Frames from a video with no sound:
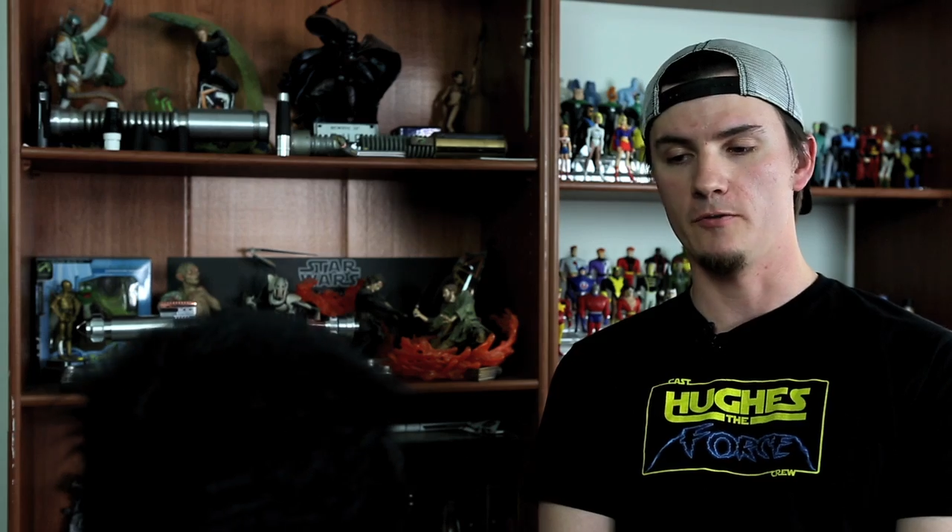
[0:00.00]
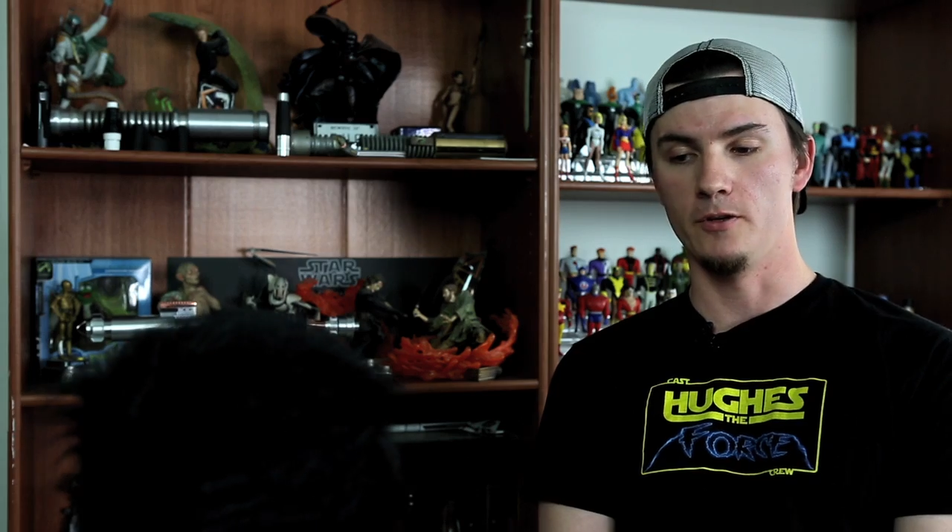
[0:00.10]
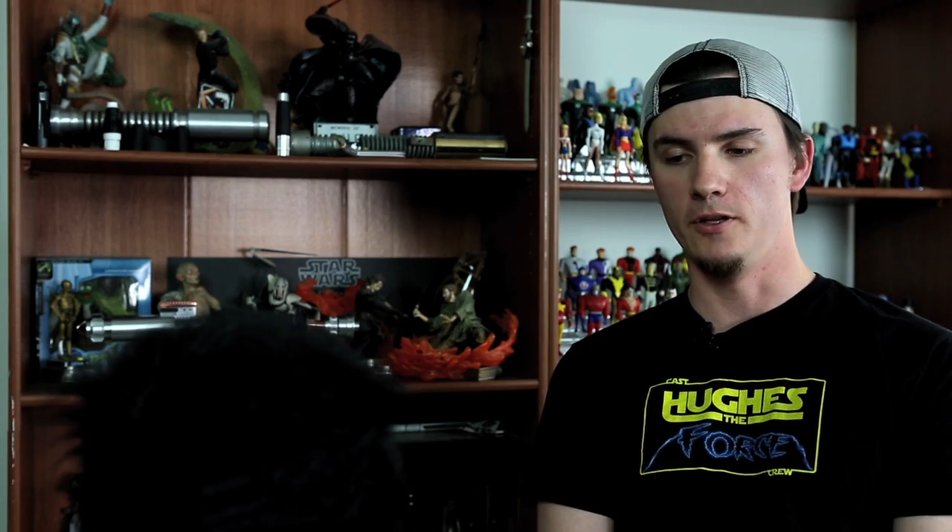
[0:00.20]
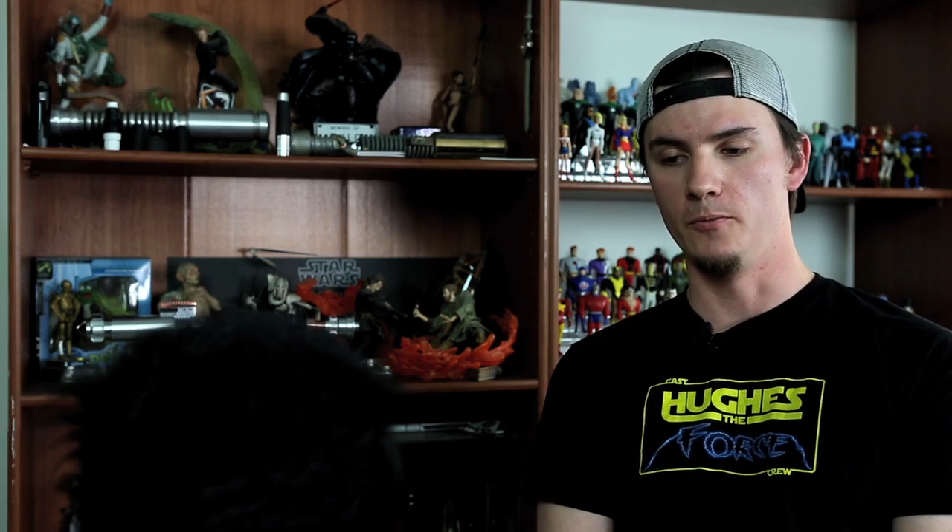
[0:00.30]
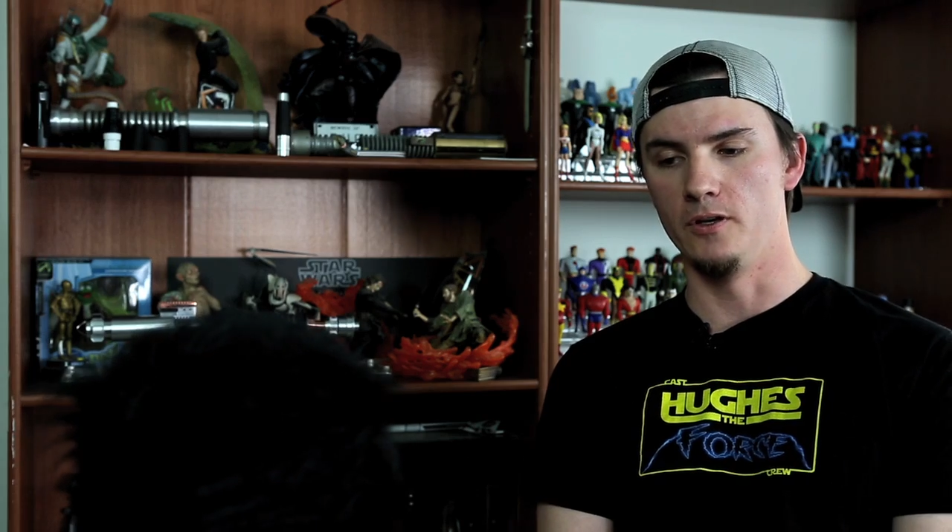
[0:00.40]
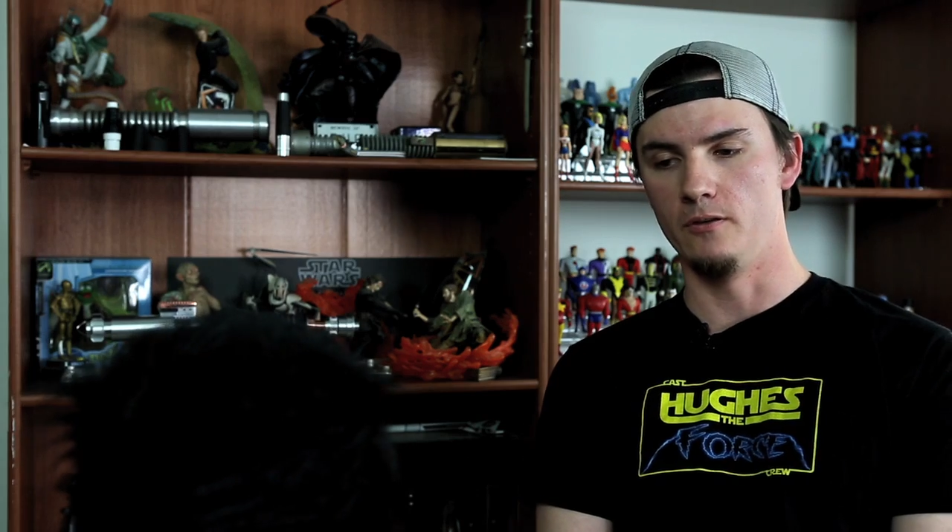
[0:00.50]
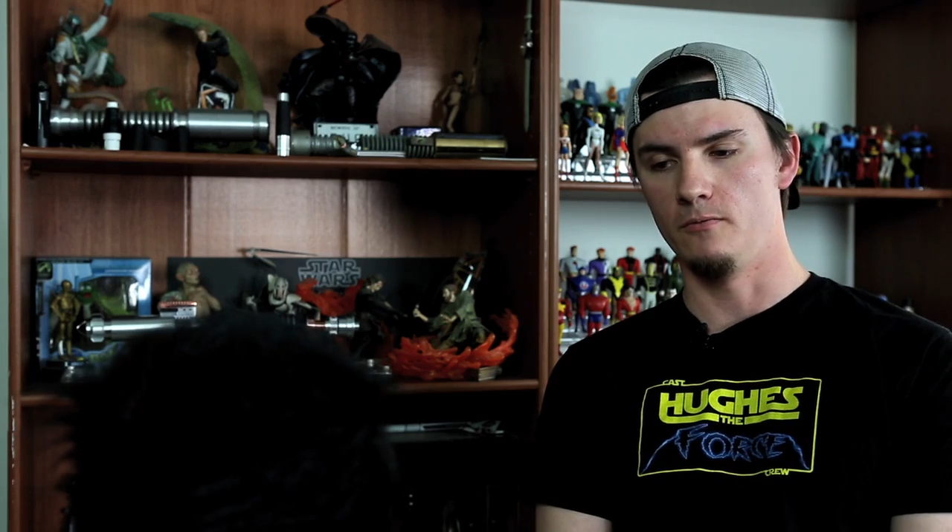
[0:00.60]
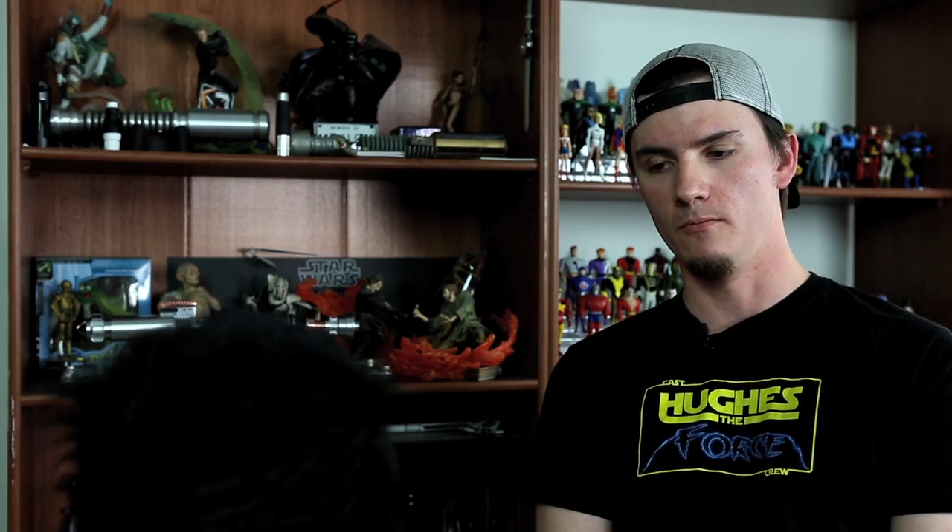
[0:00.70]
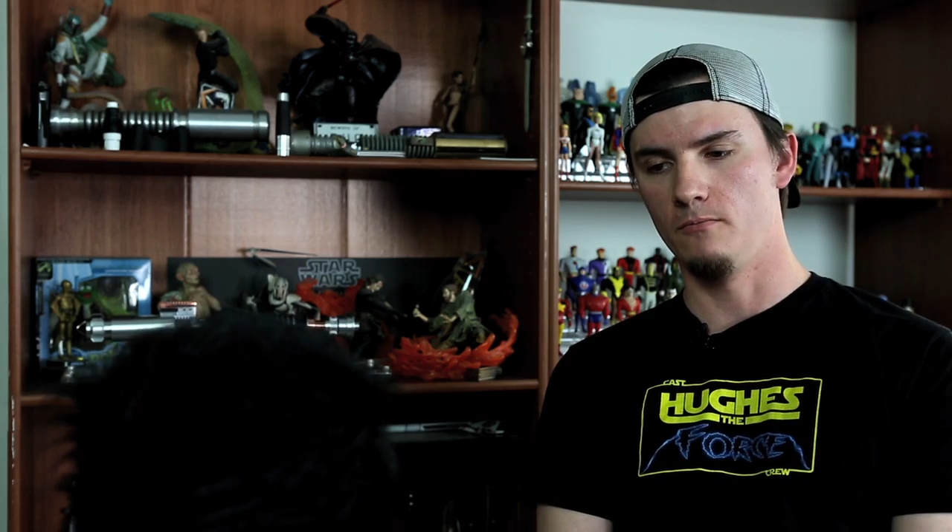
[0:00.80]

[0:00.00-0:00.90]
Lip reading: and I really wouldn't